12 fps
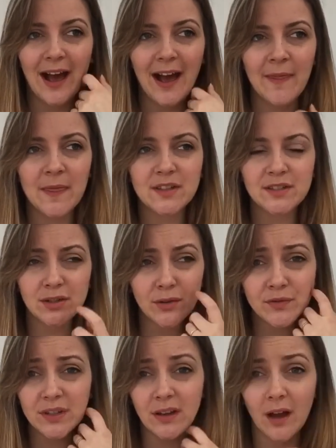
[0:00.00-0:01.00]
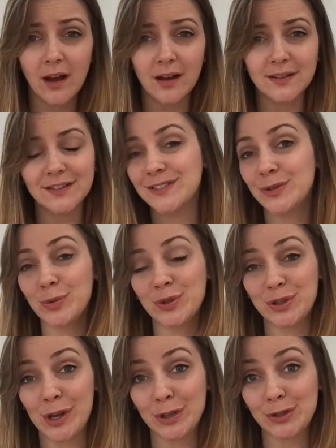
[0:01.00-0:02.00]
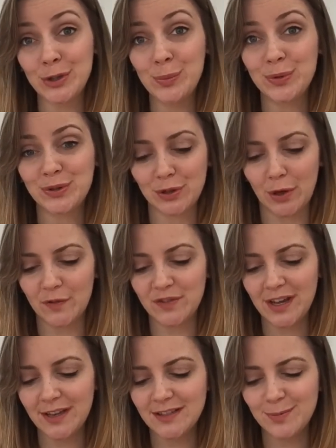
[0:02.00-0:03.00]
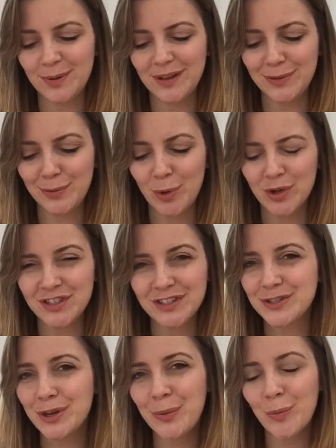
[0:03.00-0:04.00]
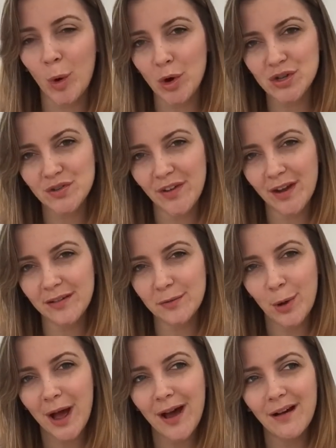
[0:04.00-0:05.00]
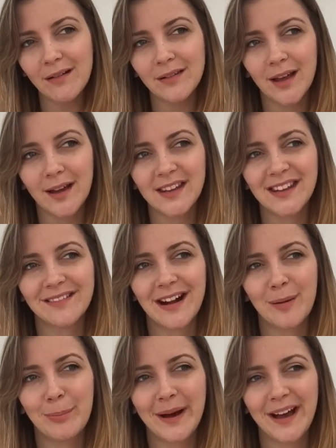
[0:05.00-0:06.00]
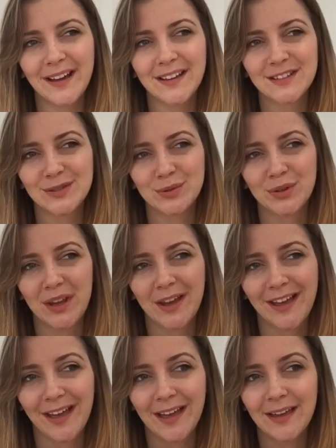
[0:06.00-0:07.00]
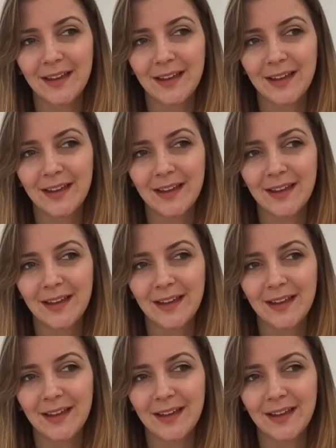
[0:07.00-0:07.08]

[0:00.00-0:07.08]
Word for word: And the softer yarns, the ones that are super soft, tend to be the ones that don't wash very well, like your alpacas or your